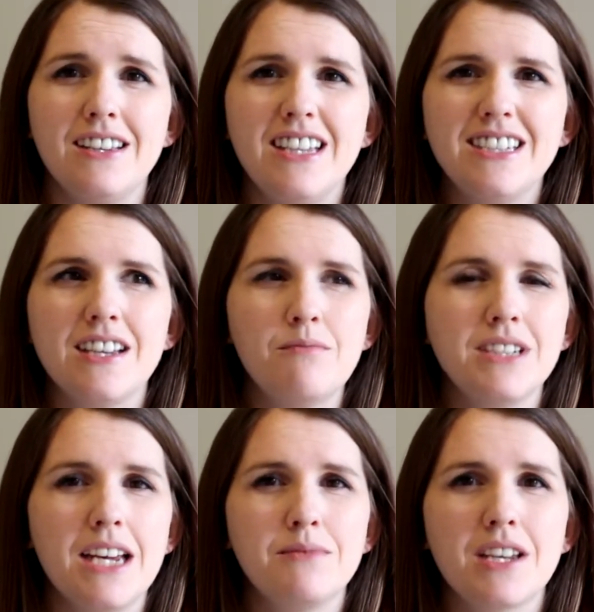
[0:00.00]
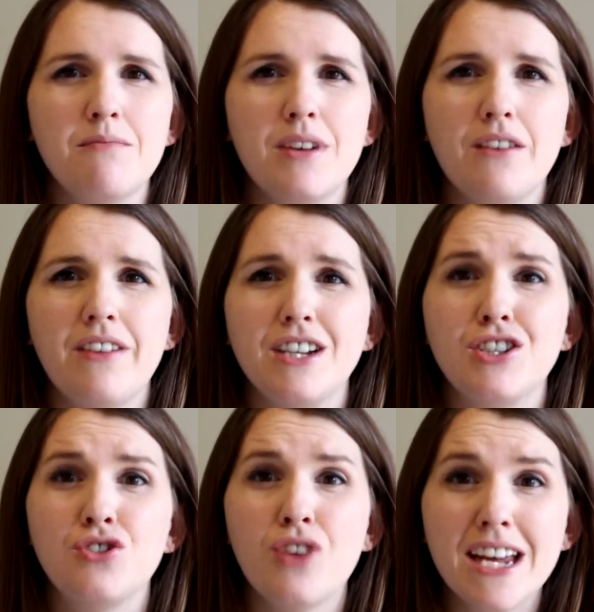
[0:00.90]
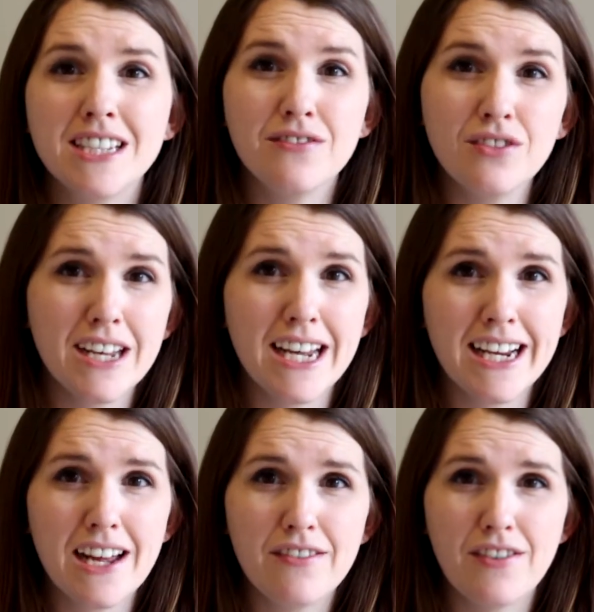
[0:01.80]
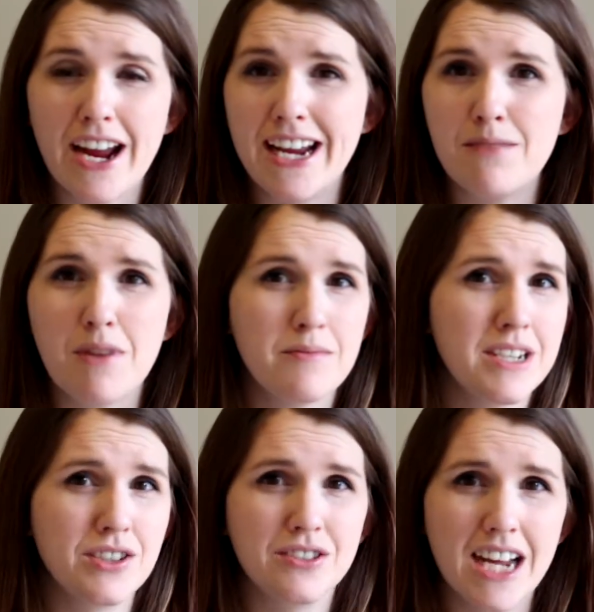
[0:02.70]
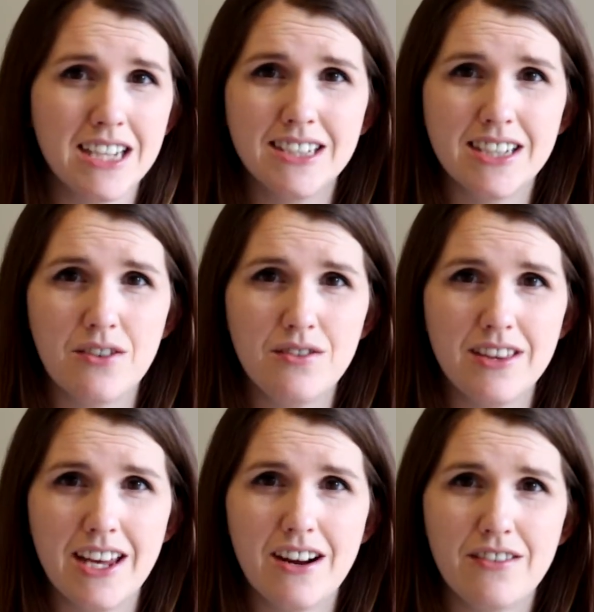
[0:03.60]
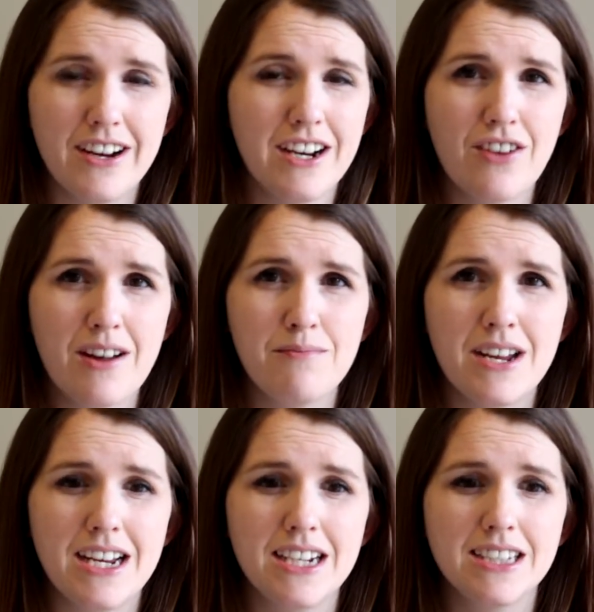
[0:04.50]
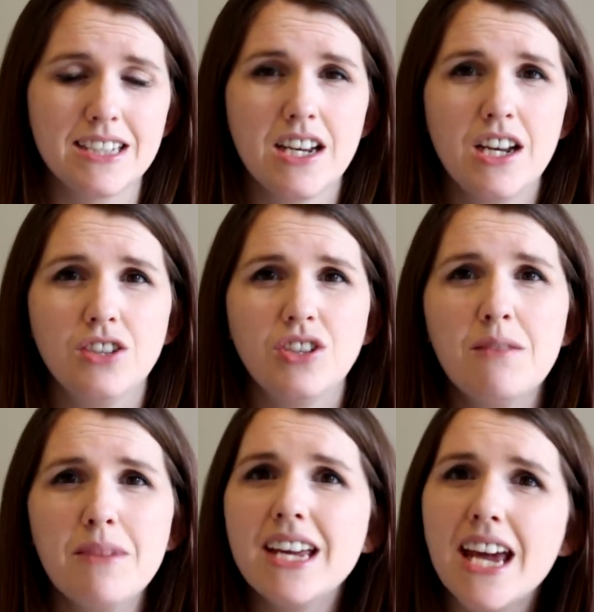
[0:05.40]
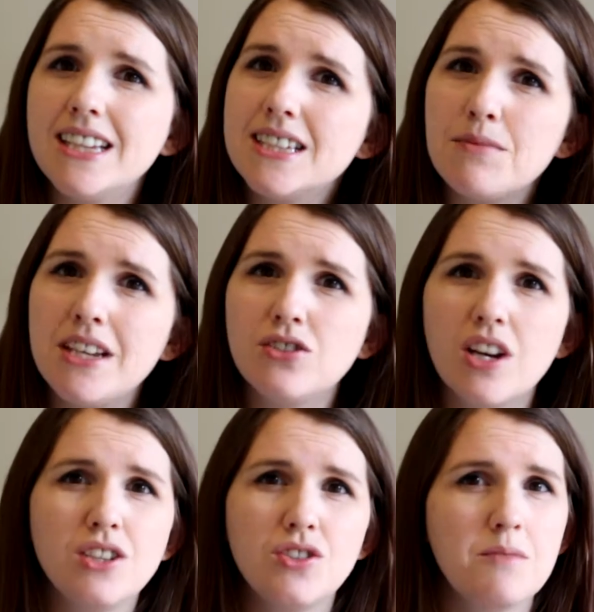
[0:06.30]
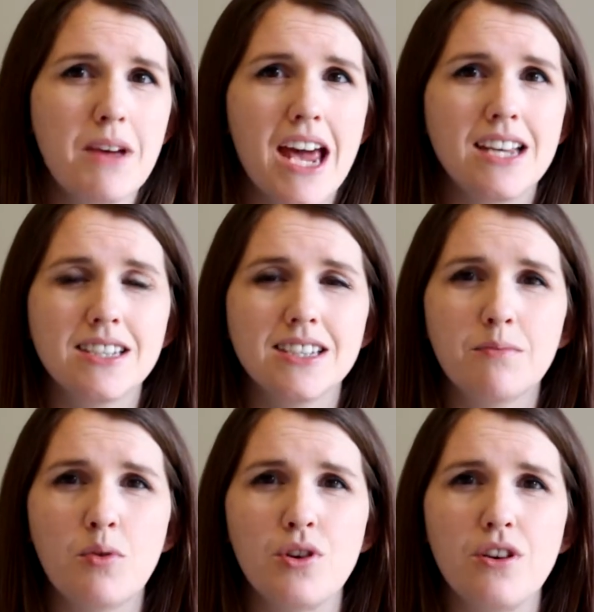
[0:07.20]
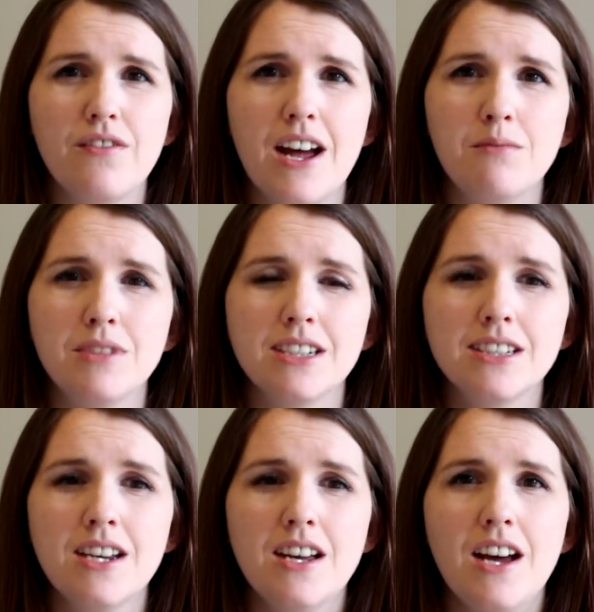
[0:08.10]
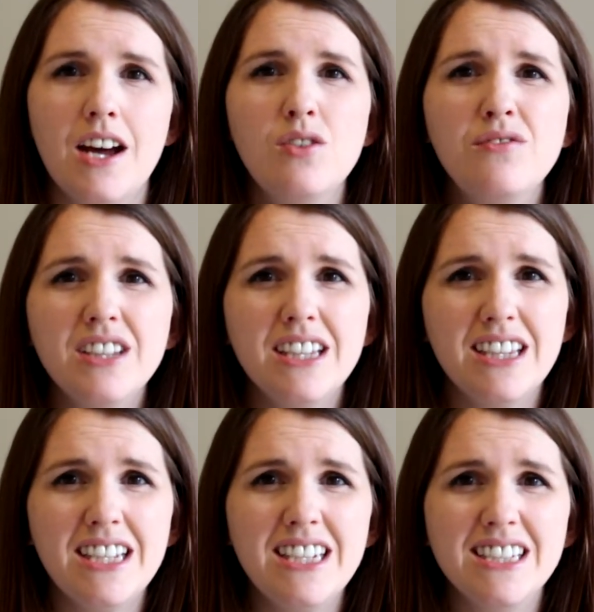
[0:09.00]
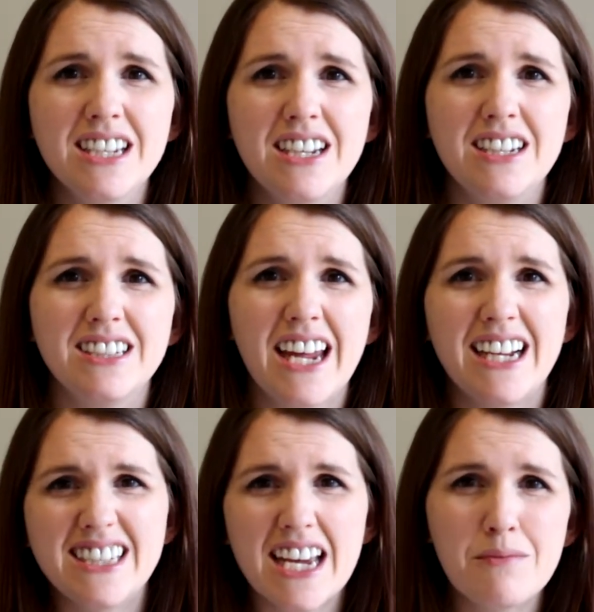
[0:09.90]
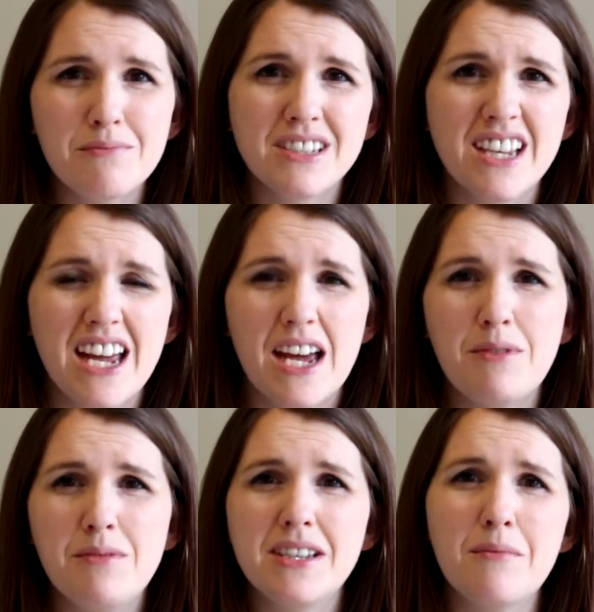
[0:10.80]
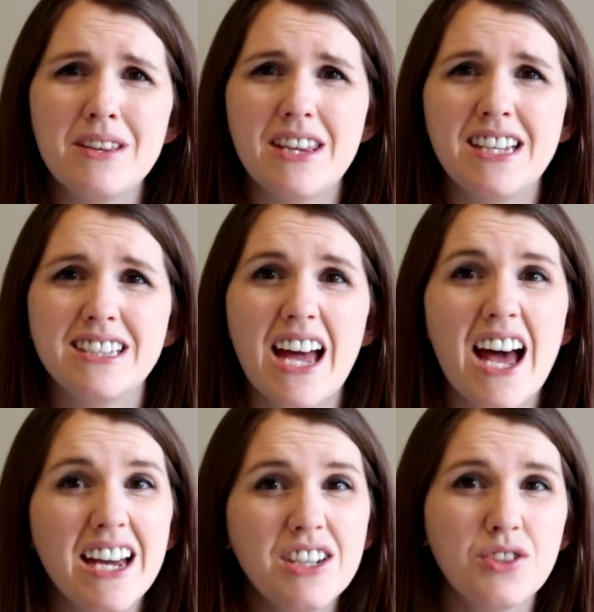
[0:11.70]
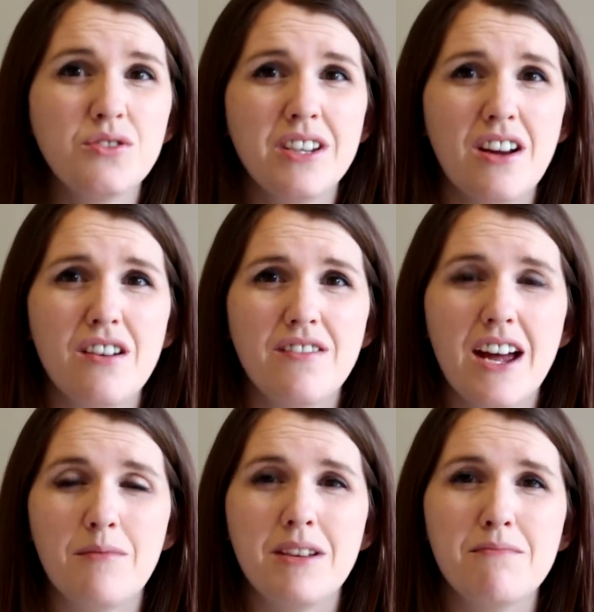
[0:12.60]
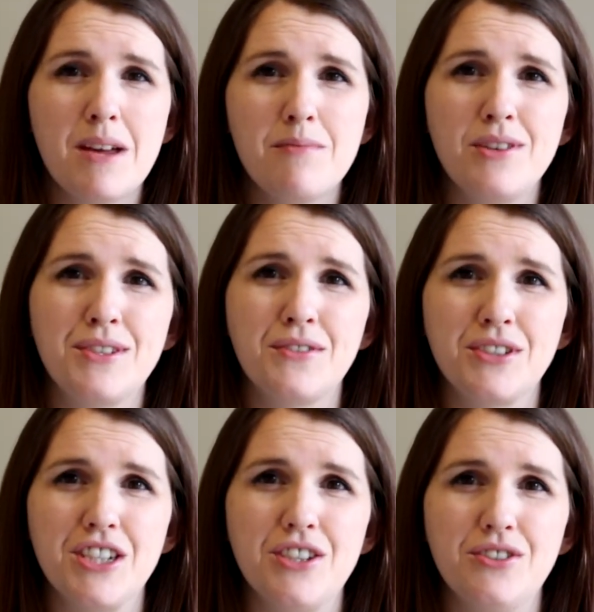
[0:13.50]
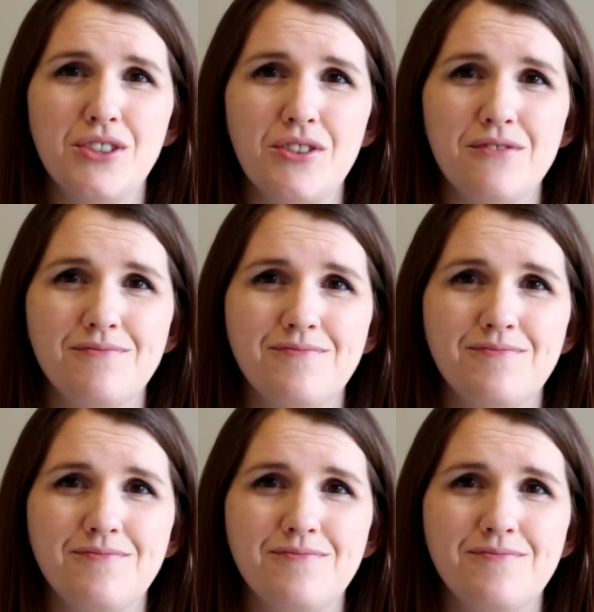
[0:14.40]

This sometimes can be a very stressful area for any mummies or daddies out there, for any grandparents, trying to make ends meet, trying to do the best and support your families. And hopefully these kind of tips and maybe some of the things I do in our family might be useful to you too.